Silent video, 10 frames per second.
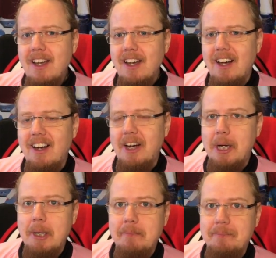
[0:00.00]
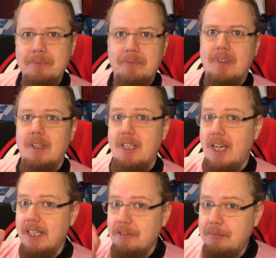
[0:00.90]
um,
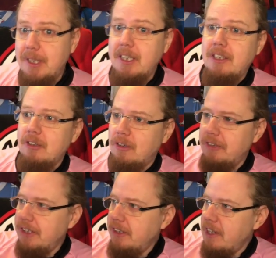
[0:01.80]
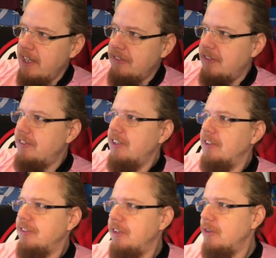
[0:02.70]
kind of meaning you're already in the last 16
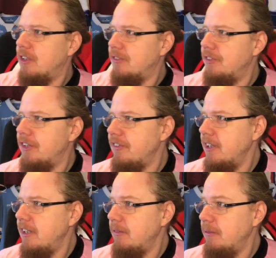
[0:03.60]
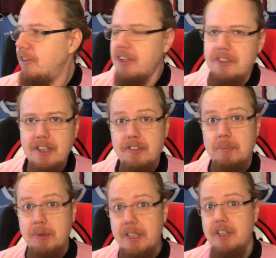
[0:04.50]
of the new Conference League, which I think is a
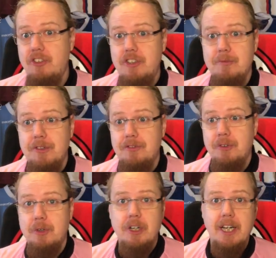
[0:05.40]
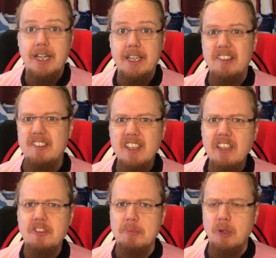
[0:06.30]
pretty achievement for a
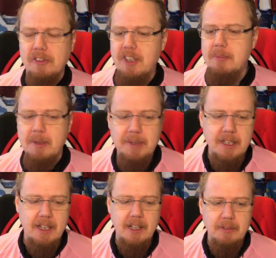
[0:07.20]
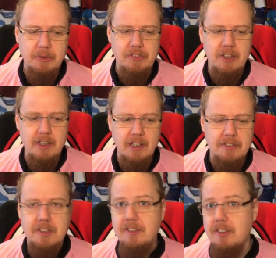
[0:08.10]
still small team. I mean, I would say
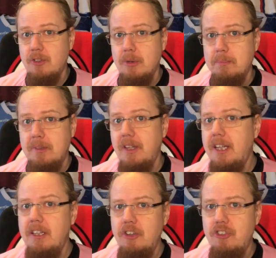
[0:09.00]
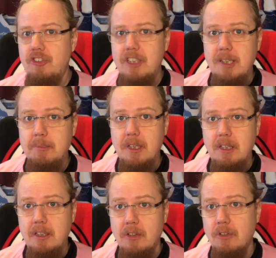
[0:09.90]
Lask is a top 10-ish team
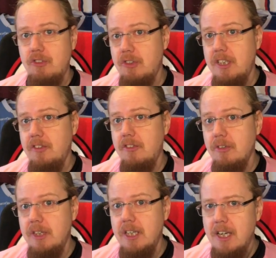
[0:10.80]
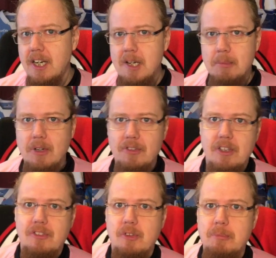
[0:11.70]
in Austrian history because
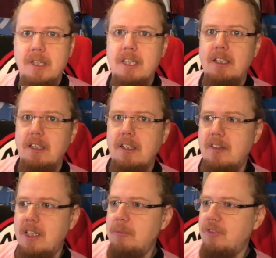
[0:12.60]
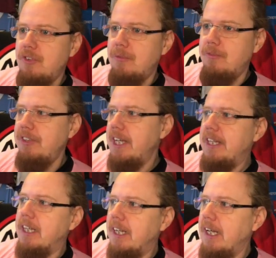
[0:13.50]
there are so many teams from
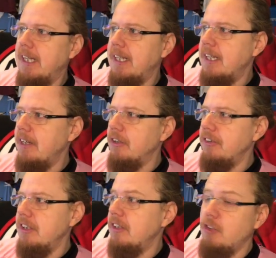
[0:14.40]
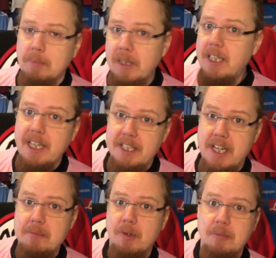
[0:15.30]
Vienna that are not in the top league any,
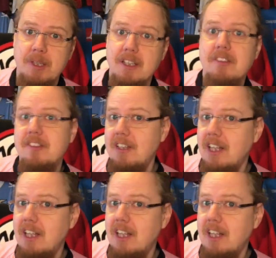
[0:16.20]
anymore, but that still